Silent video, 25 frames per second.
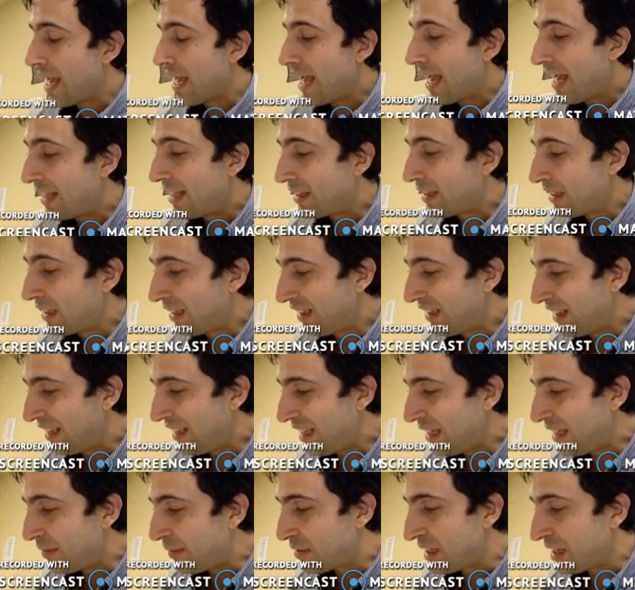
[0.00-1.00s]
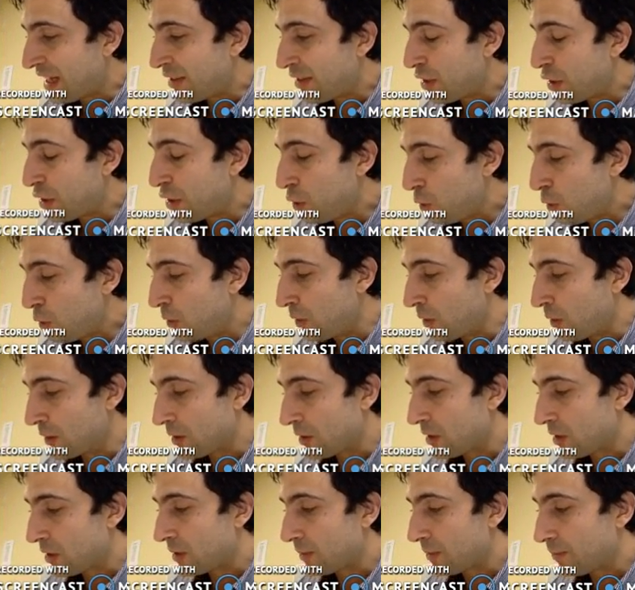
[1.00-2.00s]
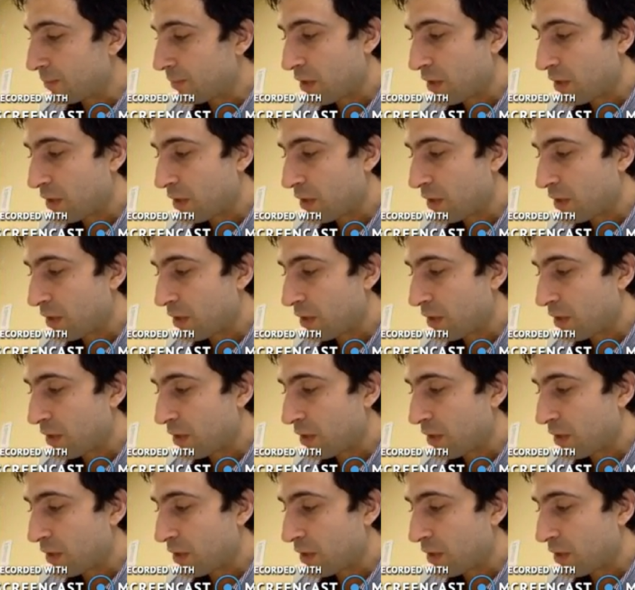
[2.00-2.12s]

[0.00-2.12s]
And the leaves are the units.